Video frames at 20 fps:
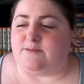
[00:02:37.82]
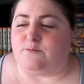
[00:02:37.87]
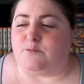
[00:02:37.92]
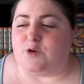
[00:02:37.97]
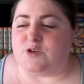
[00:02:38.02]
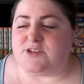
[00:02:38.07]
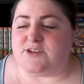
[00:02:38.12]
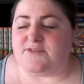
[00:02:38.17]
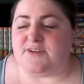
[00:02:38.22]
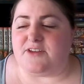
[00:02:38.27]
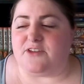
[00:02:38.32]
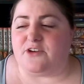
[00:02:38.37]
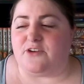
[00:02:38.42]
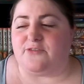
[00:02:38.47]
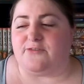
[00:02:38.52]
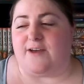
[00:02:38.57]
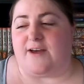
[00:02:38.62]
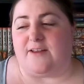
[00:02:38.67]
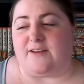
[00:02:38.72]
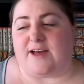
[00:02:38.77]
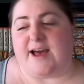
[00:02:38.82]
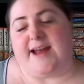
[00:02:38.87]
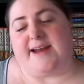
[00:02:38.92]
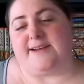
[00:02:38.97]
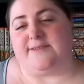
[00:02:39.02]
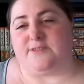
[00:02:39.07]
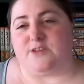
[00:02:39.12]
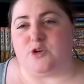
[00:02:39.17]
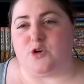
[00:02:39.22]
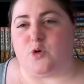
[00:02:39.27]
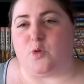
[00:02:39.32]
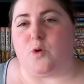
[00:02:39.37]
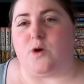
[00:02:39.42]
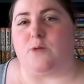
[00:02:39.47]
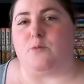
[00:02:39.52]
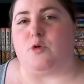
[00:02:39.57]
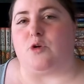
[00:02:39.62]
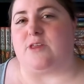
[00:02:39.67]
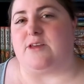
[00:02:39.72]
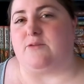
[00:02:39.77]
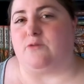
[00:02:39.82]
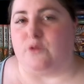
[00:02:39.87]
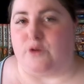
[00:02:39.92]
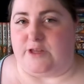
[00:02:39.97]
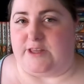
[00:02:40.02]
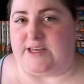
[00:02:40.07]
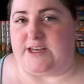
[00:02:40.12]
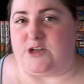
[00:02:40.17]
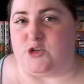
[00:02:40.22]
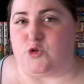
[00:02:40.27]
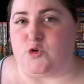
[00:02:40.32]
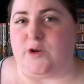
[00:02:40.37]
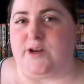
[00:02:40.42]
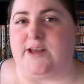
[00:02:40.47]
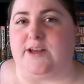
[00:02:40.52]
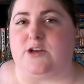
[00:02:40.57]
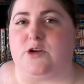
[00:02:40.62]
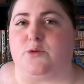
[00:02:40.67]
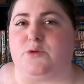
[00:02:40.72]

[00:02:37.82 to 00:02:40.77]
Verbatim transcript: Most have either felt kind of lukewarm or they've really enjoyed it.